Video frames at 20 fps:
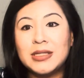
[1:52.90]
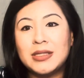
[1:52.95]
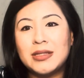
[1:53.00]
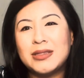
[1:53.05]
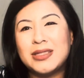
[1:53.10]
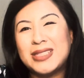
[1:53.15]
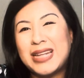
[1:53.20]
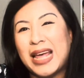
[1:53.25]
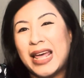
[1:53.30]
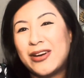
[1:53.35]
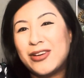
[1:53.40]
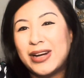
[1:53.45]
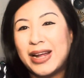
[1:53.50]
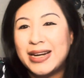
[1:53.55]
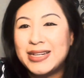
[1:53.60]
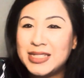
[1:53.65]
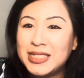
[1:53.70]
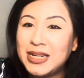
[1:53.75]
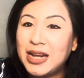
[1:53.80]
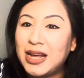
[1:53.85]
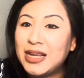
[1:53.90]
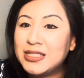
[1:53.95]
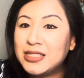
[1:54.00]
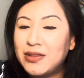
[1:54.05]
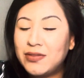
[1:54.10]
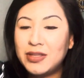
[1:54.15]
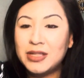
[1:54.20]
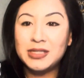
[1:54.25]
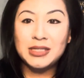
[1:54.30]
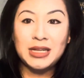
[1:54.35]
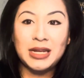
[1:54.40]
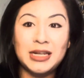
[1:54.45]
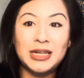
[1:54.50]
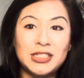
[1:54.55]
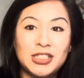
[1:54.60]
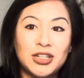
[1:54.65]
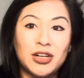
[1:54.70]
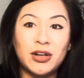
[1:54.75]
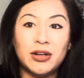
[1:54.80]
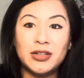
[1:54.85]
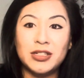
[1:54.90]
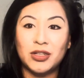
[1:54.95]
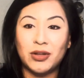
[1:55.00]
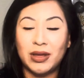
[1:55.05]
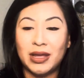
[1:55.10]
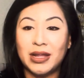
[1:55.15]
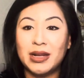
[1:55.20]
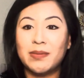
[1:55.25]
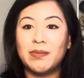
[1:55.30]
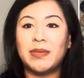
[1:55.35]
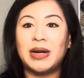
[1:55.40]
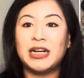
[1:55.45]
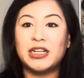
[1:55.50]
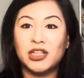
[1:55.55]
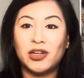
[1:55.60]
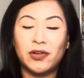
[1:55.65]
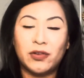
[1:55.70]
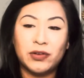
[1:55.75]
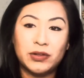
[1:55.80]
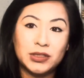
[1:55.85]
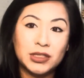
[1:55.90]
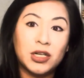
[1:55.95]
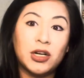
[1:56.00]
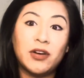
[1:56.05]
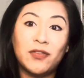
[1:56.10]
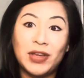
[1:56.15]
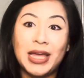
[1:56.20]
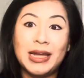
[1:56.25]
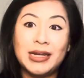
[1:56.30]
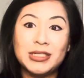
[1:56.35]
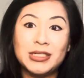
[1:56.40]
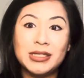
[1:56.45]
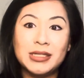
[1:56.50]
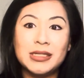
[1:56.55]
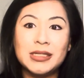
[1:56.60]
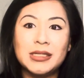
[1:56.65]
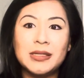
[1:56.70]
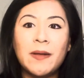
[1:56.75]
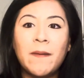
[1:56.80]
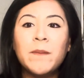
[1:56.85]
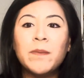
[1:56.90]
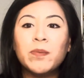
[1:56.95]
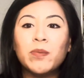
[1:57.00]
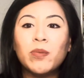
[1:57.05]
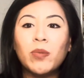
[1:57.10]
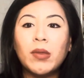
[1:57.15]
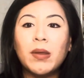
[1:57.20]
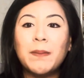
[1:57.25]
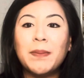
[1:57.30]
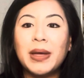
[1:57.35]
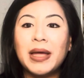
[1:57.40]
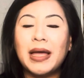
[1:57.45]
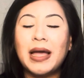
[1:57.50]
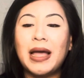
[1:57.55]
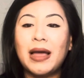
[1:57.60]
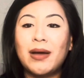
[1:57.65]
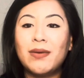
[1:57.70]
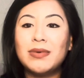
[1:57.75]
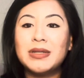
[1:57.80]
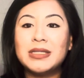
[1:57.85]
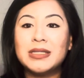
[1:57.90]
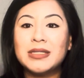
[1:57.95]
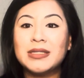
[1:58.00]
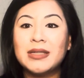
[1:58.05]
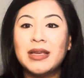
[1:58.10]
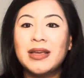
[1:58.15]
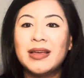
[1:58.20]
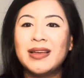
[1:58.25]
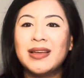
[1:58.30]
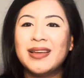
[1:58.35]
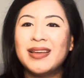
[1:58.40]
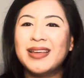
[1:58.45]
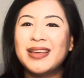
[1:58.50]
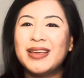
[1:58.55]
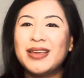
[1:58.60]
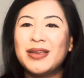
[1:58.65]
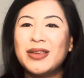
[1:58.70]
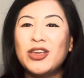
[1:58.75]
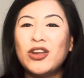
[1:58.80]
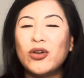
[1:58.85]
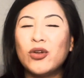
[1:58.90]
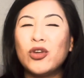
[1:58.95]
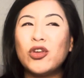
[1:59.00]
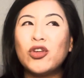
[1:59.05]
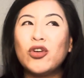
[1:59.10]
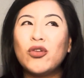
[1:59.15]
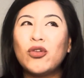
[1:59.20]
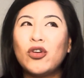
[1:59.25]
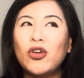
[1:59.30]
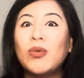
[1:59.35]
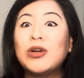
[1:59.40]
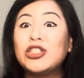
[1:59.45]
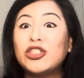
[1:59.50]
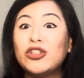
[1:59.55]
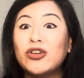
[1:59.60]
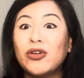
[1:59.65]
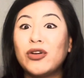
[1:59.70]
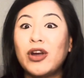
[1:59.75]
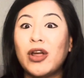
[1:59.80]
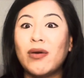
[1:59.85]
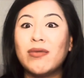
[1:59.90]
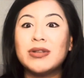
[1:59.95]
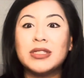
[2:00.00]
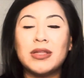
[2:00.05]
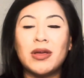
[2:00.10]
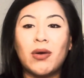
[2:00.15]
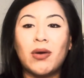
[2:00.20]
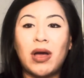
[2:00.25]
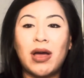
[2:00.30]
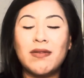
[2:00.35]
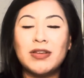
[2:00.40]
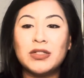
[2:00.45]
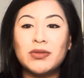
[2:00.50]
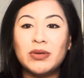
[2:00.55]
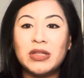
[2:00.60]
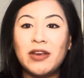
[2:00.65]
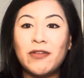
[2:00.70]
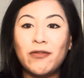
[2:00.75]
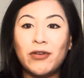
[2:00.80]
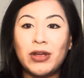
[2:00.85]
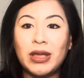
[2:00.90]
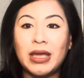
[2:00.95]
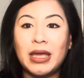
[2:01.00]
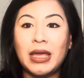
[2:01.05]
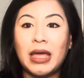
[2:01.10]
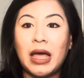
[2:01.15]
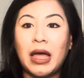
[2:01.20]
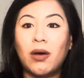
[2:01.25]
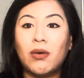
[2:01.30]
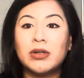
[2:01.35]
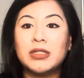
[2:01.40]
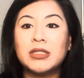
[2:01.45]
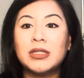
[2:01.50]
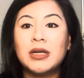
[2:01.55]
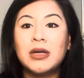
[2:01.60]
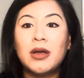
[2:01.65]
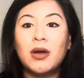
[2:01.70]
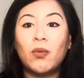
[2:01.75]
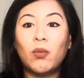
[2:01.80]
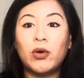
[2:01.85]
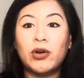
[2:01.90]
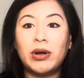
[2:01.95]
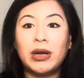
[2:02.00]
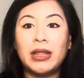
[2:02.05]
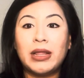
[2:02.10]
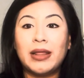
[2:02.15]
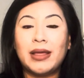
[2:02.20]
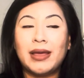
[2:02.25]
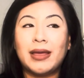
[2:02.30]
standardized tests of this nature to get my certifications, but I was, you don't know what you don't know. So I was really freaking out, wondering